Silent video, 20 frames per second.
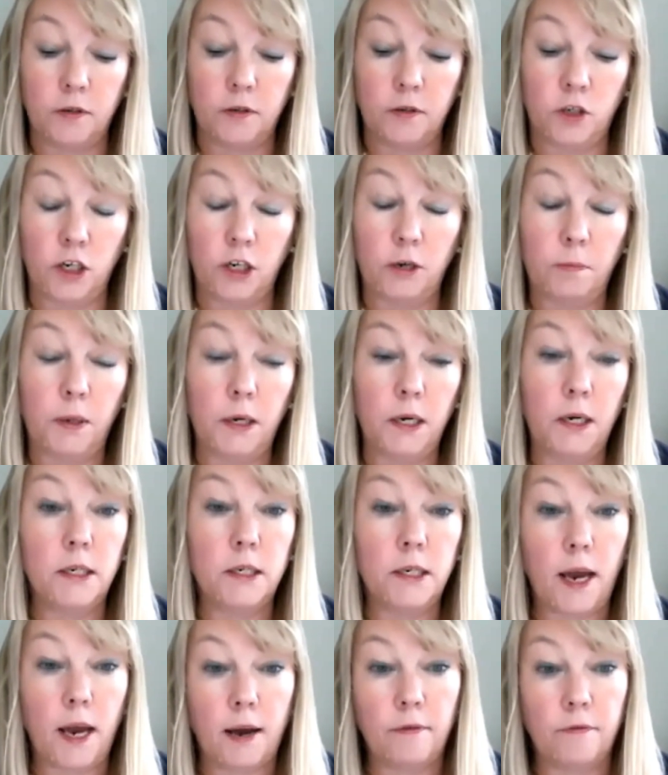GPs
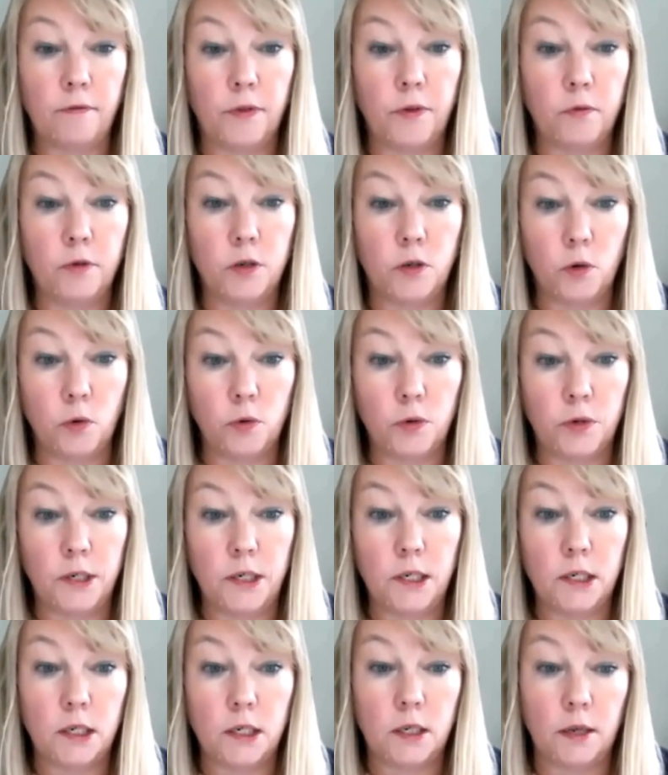have the
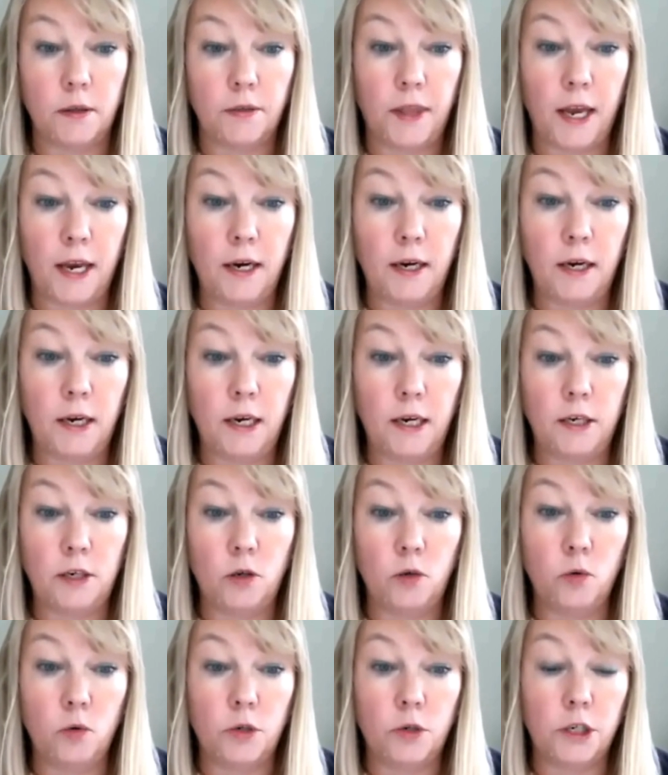resources that they need in
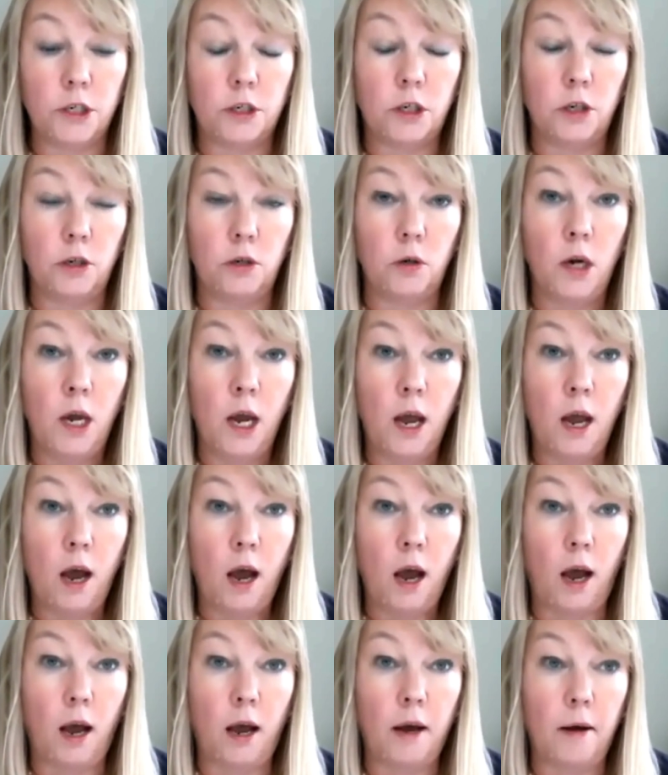order to
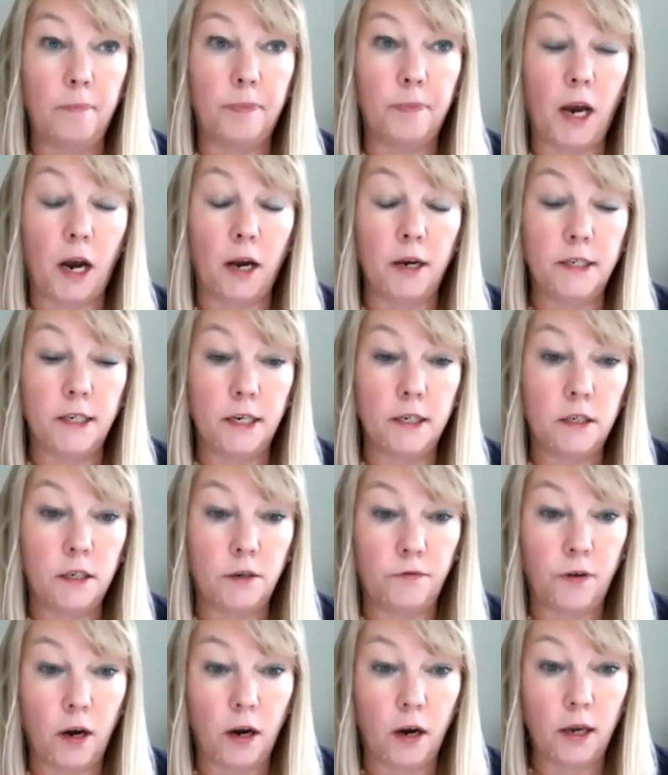
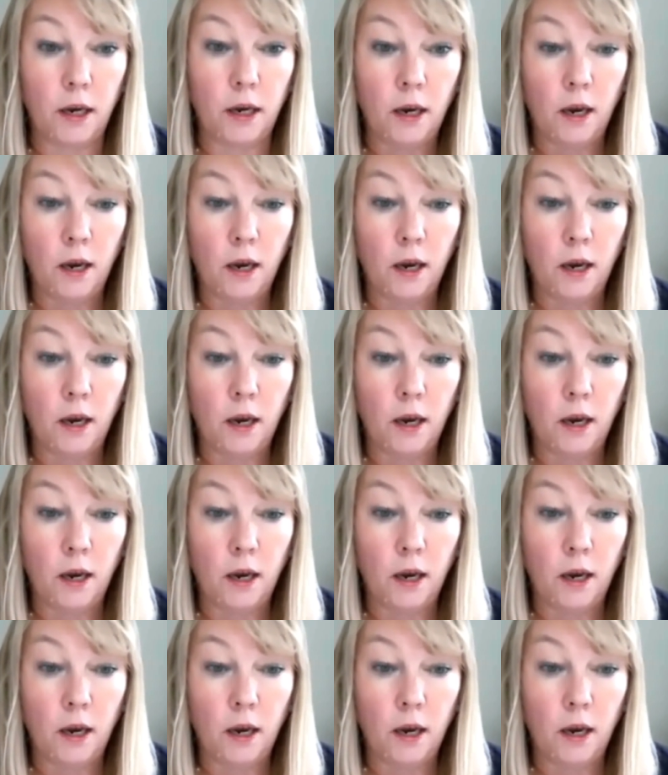identify